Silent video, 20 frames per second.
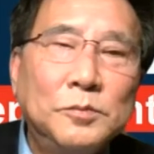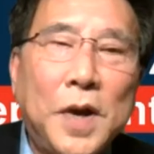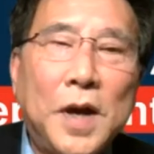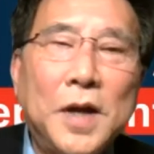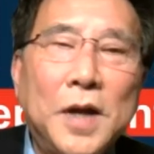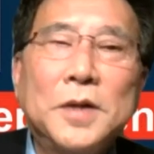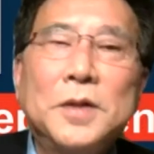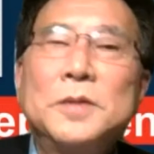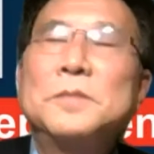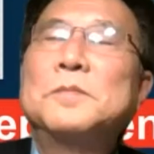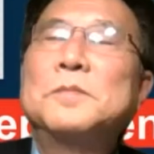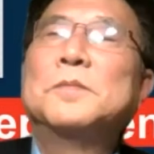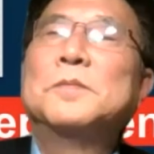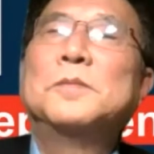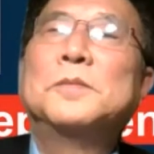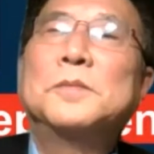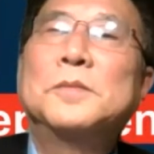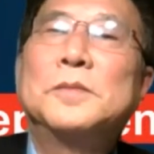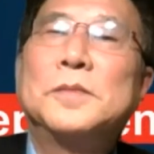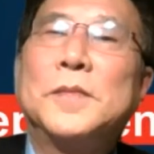But
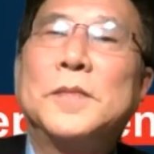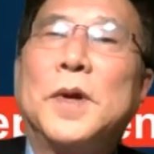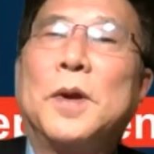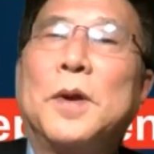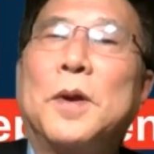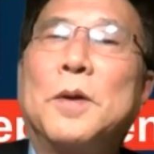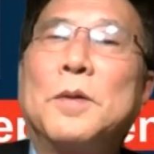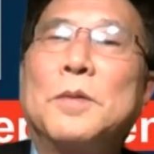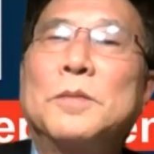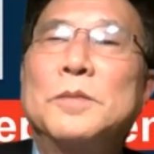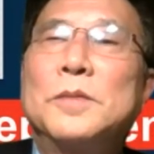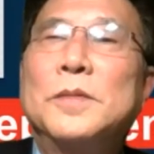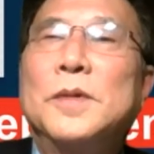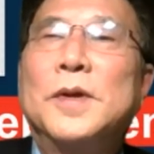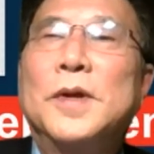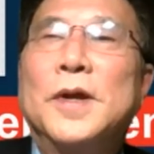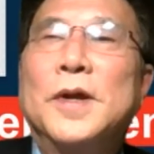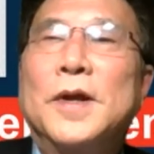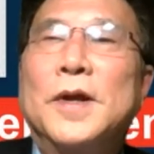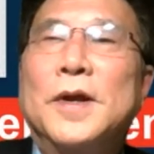you know,
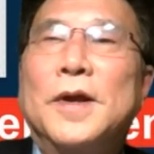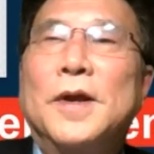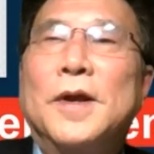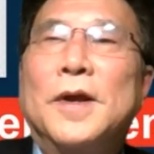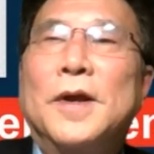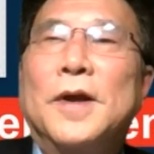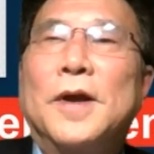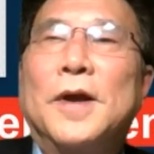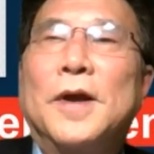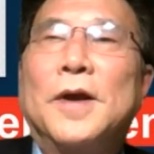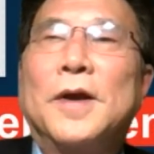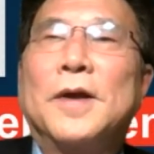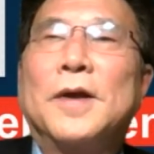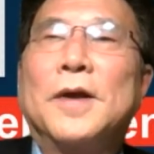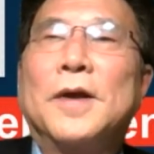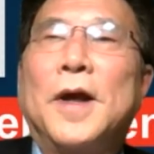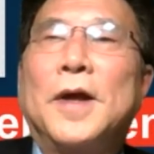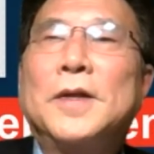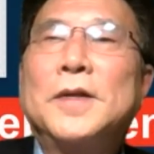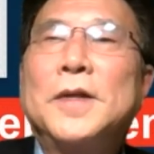
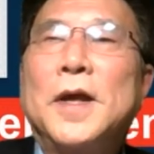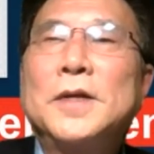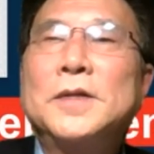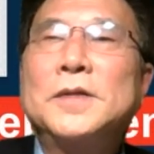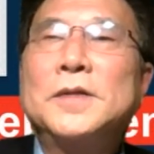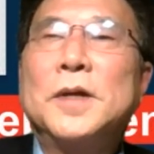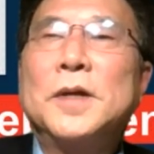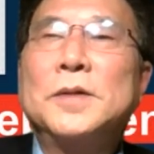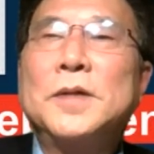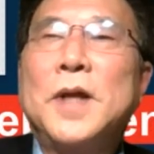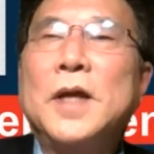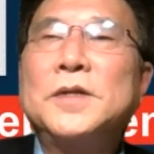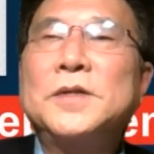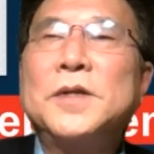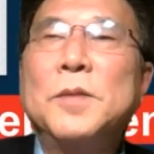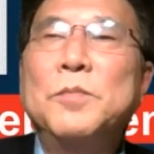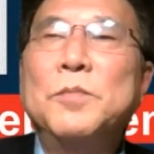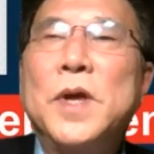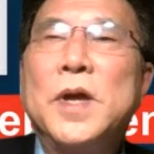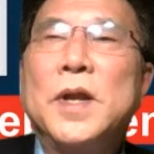uh, that's that's
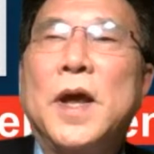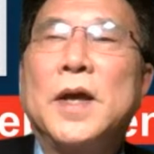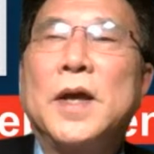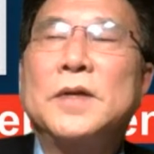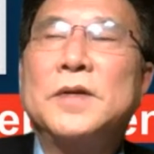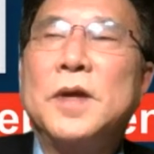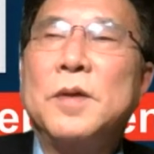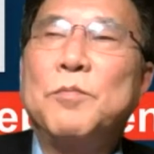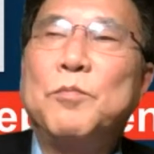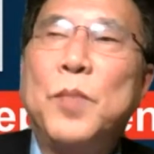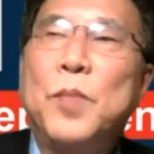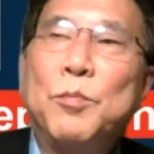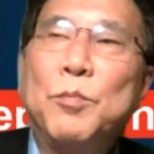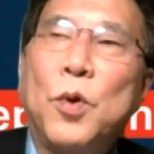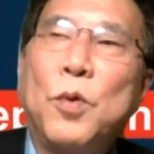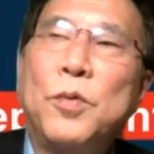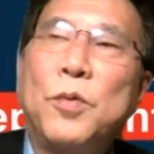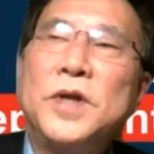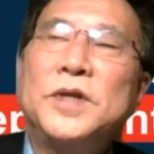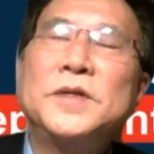something I say
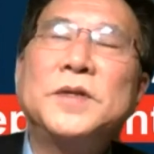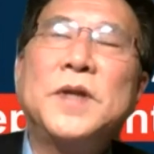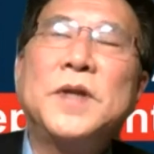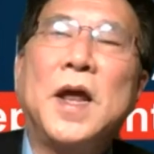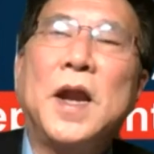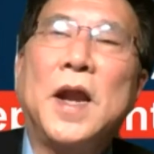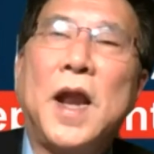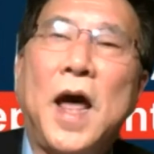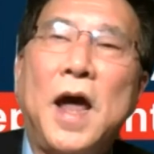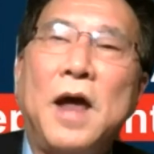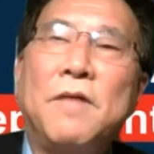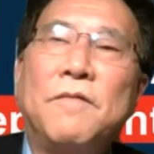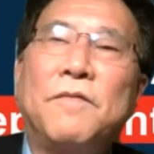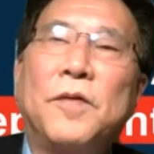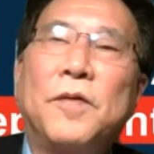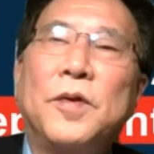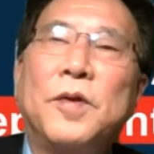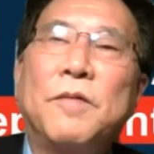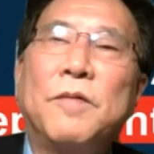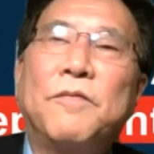people risk their life
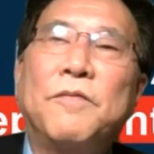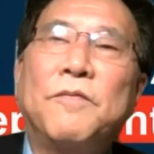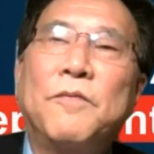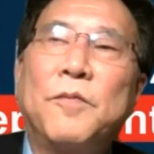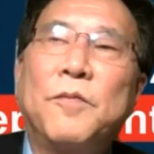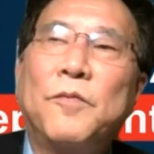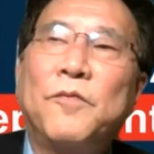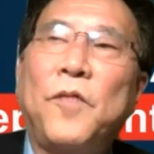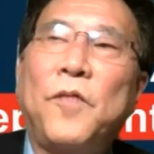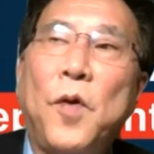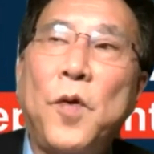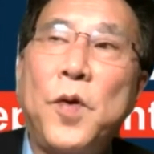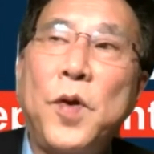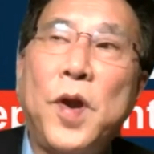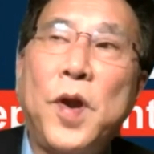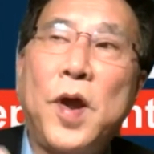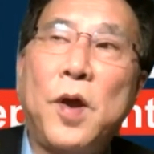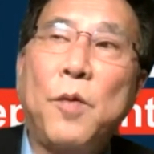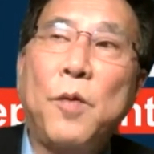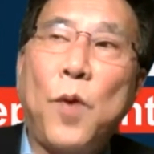for the for
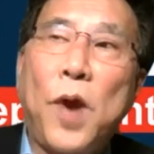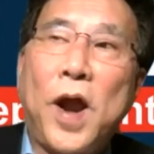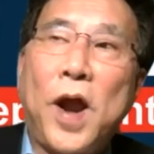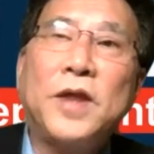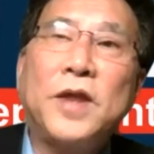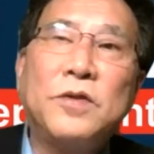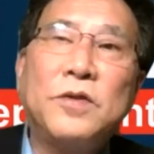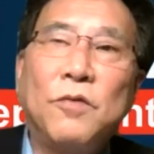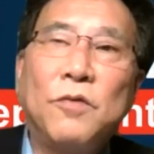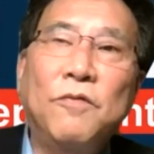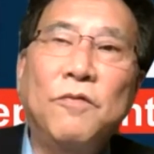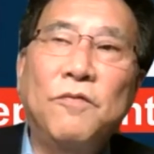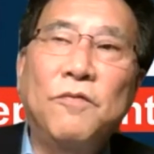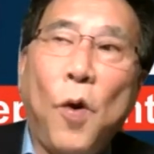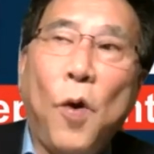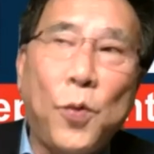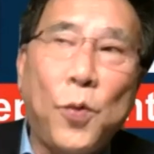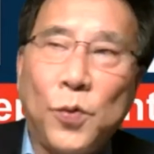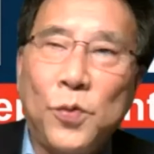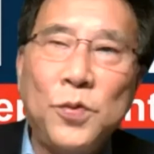the right to
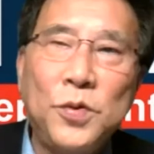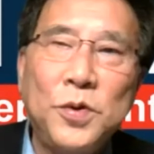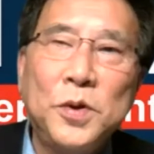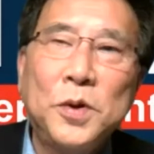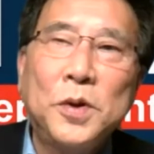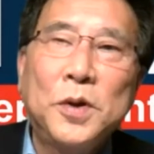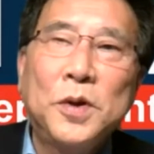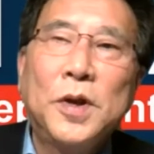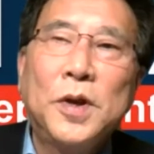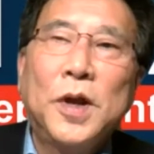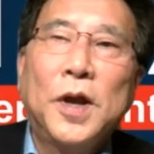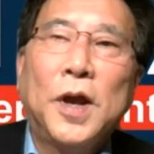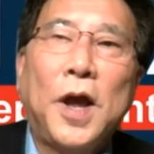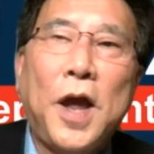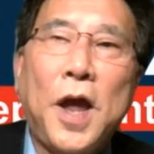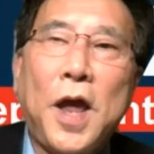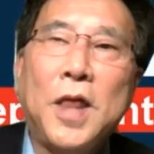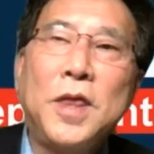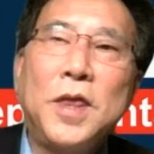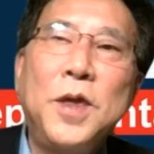vote,
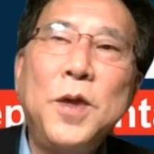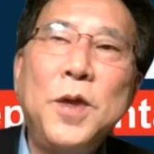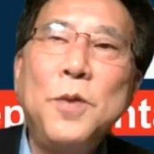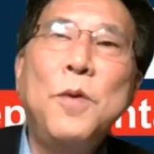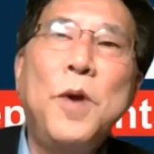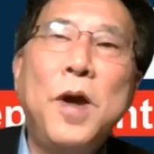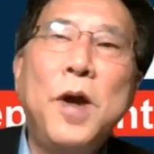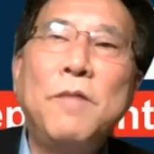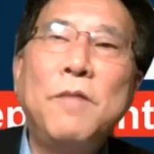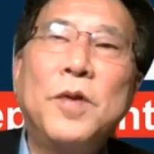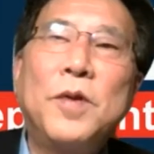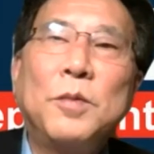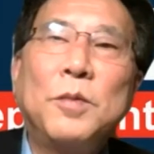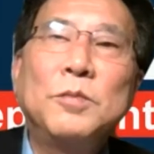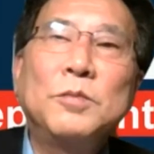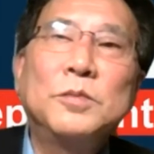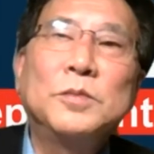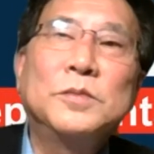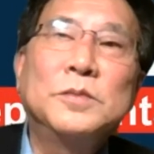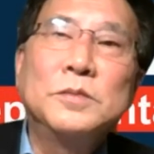and you have the
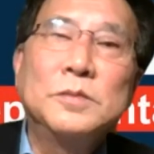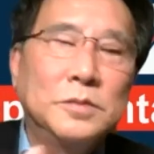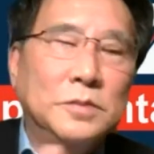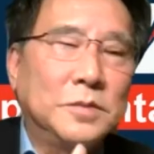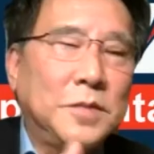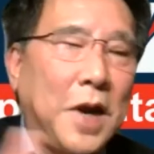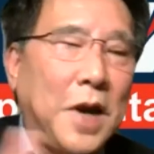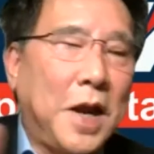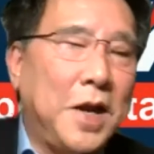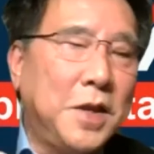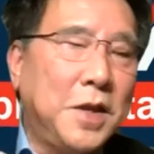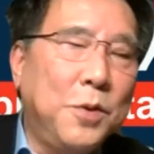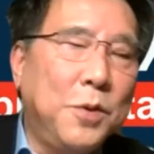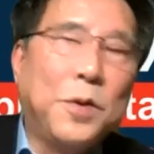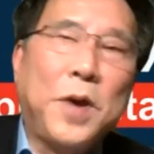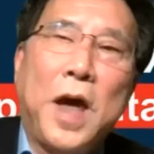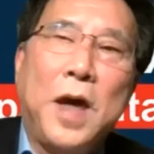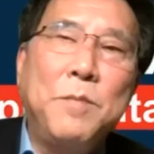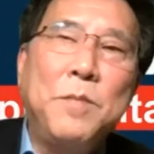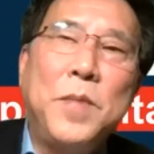right?
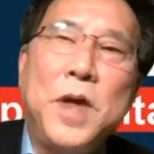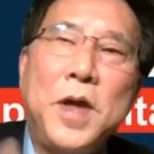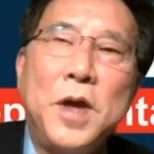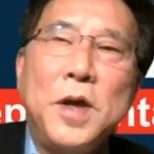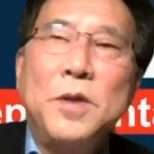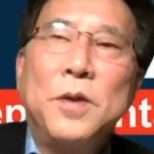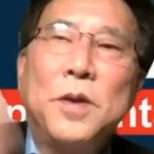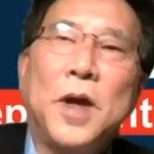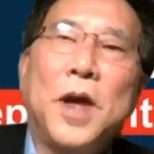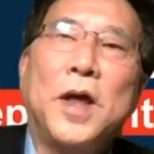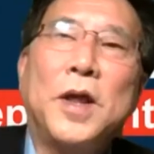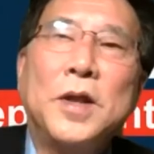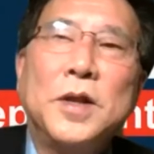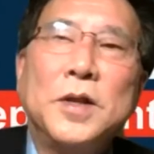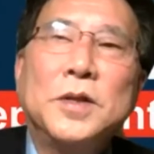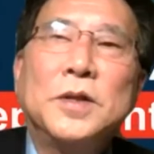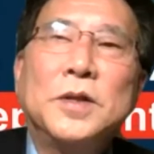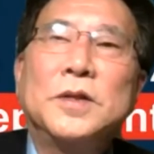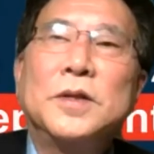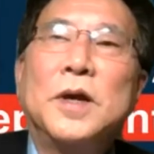You came here and you got
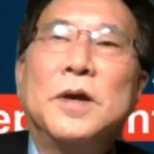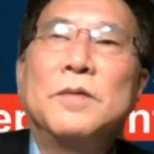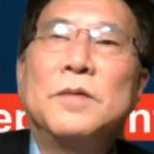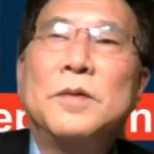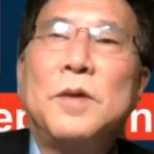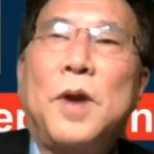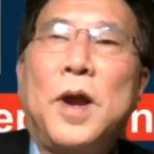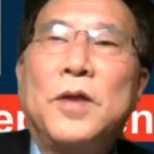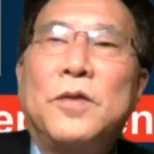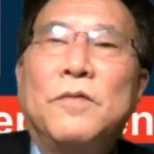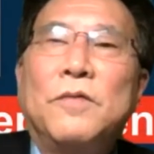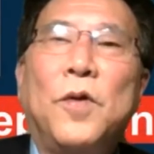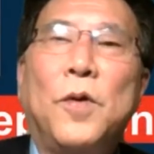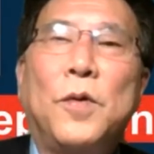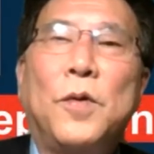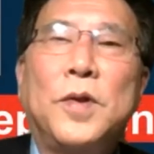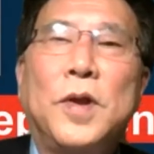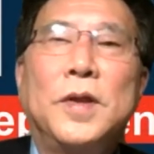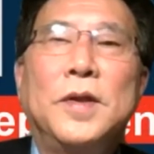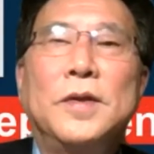the right to
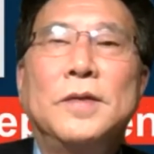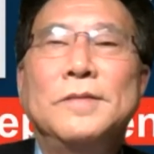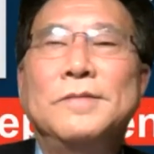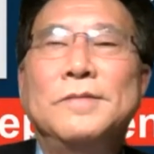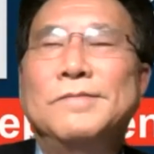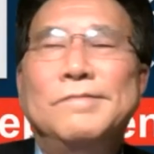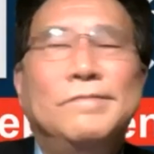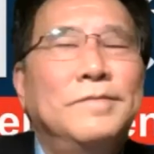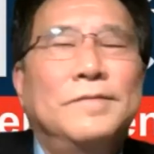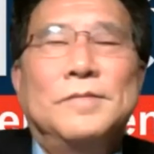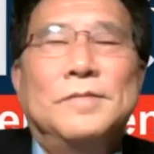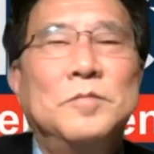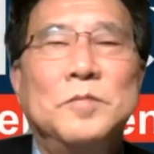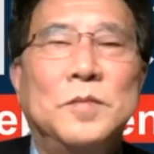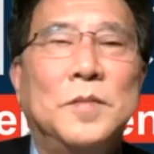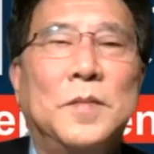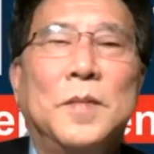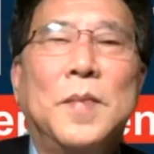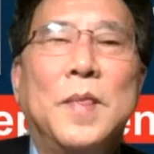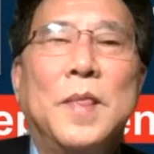vote, and
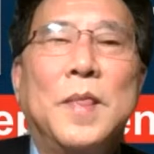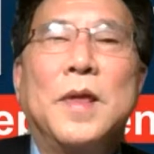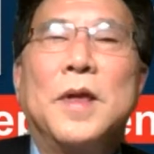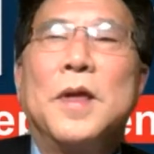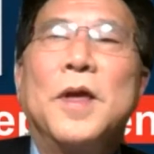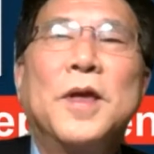you